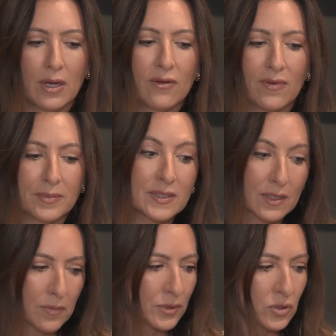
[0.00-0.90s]
If I'm
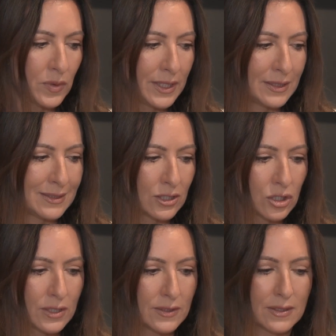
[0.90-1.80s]
stuck between
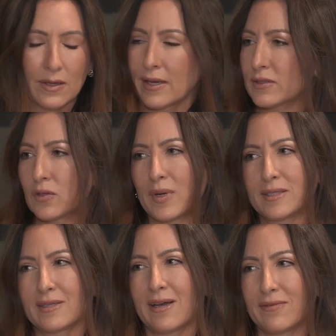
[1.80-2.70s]
dishes, I'll ask the
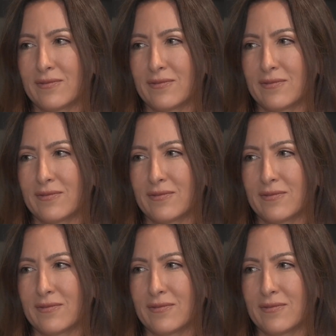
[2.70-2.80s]
waitstaff.